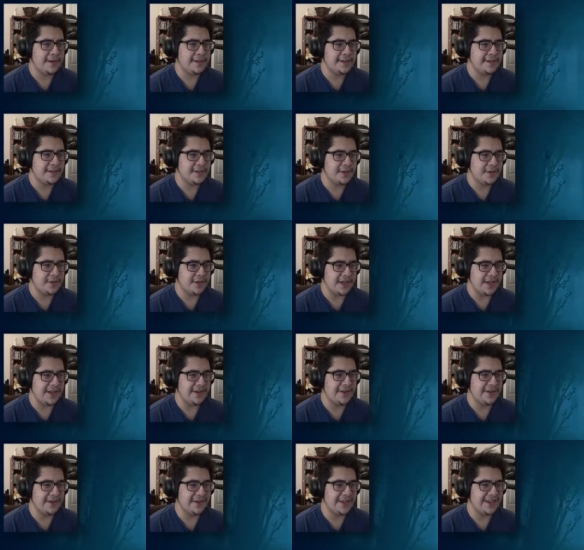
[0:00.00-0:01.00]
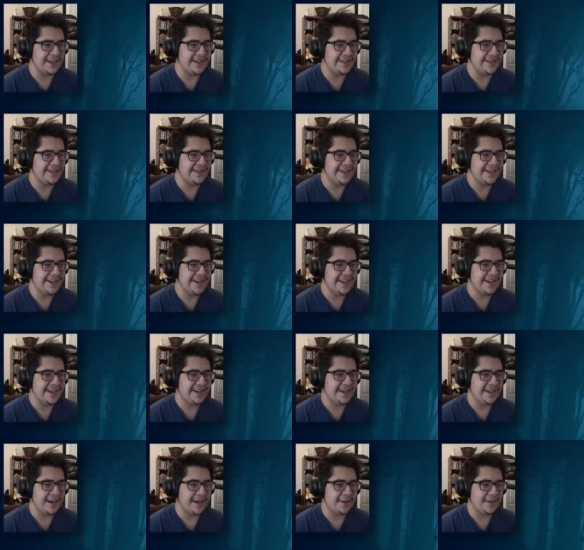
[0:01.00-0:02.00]
So eerie, dude.
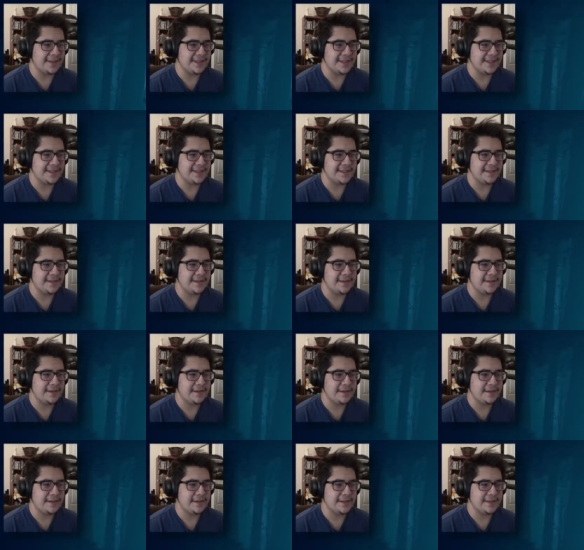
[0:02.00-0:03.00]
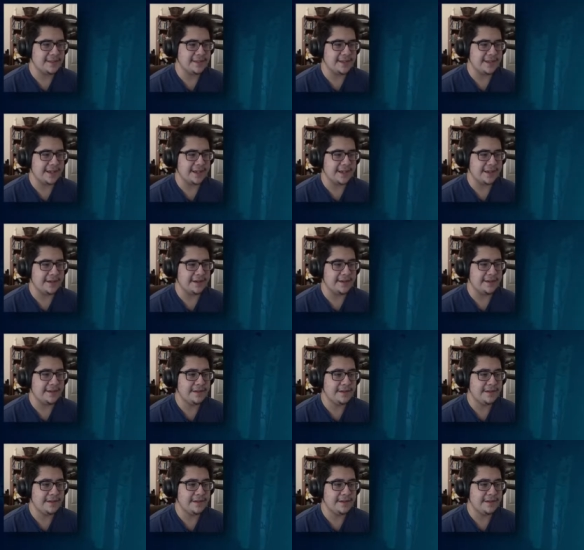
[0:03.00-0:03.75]
Okay, what's this? Is this like a...